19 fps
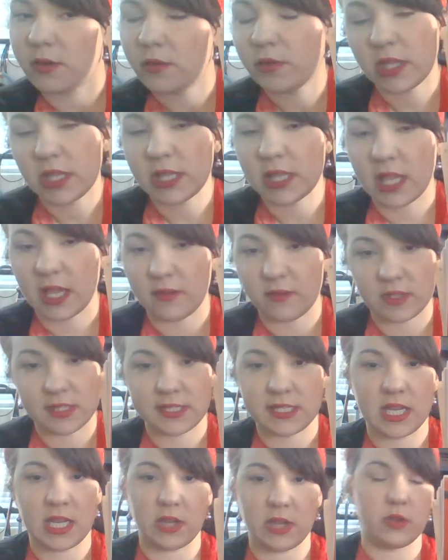don't think they have a
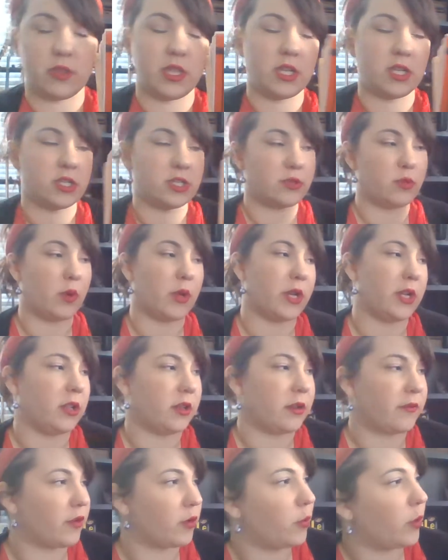stinger. They just want to
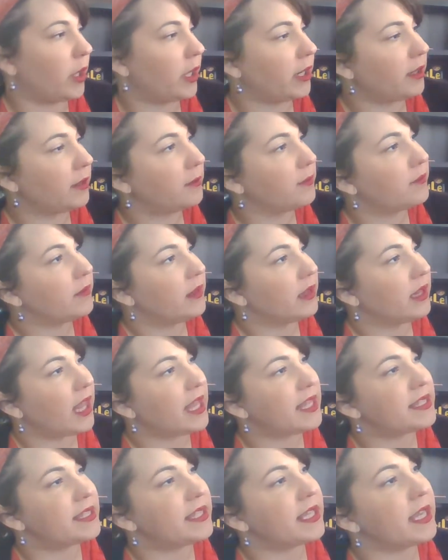look for wood.
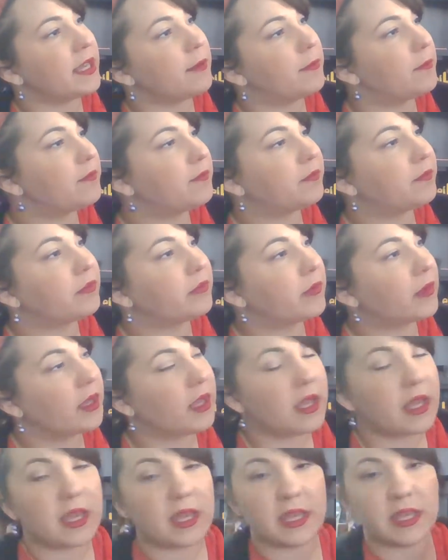Let's see.
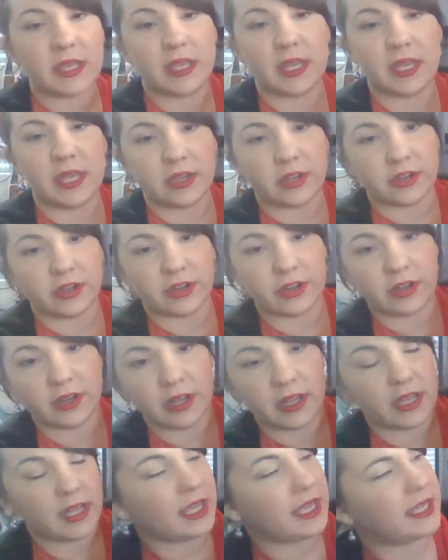Here
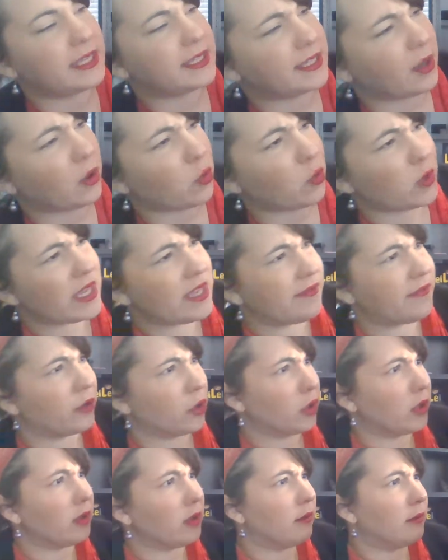is a
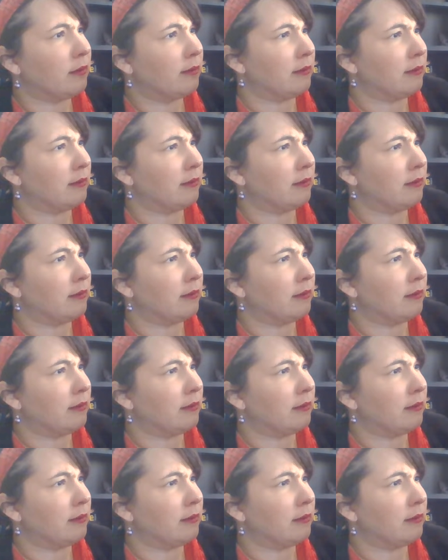weevil